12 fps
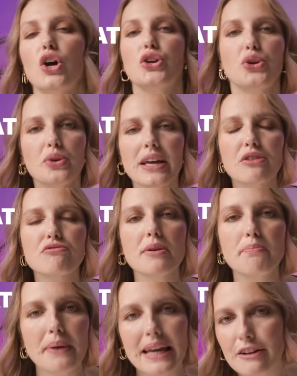You can
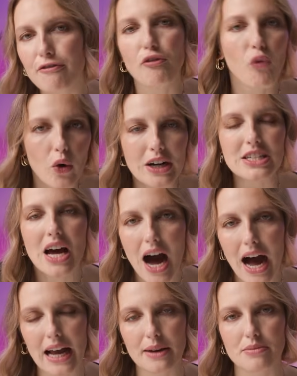repeat 4
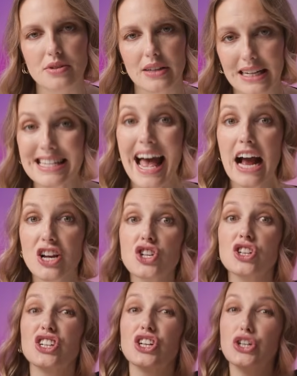times. It's
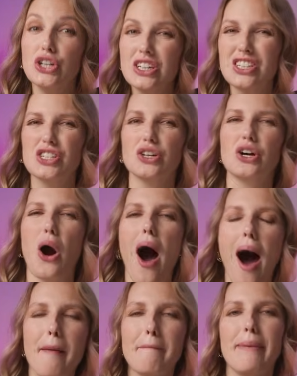actually good to
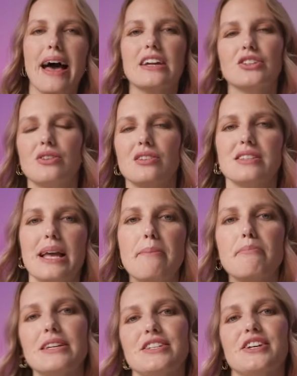come back to the
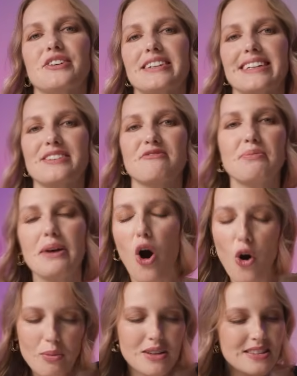same material and repeat,
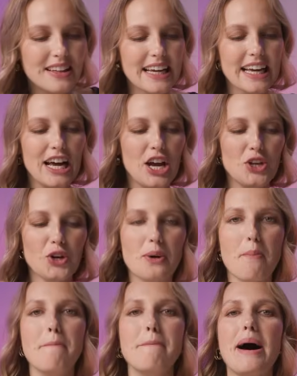almost like you're
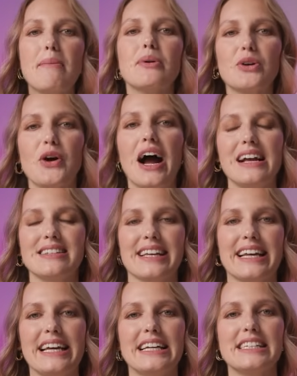
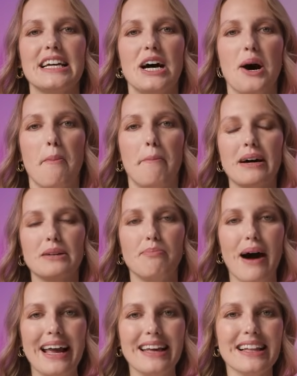memorizing it. But
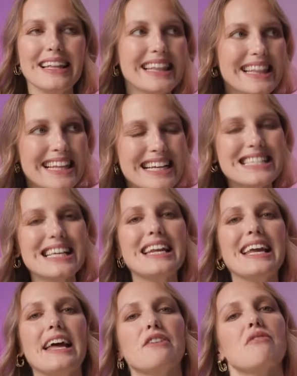by
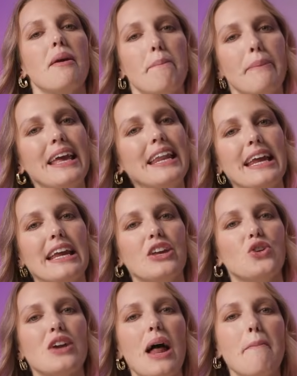listening and repeating,
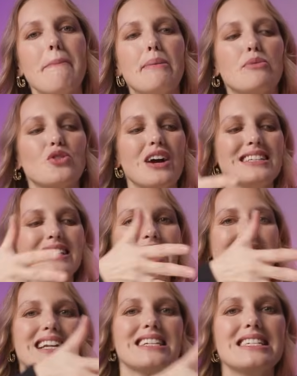you're not memorizing
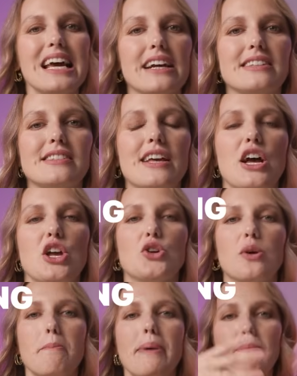the text,
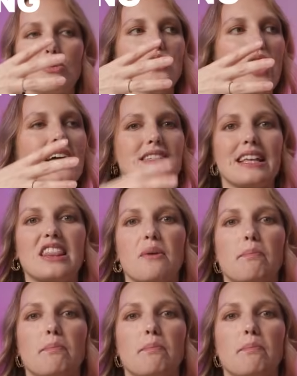you're memorizing the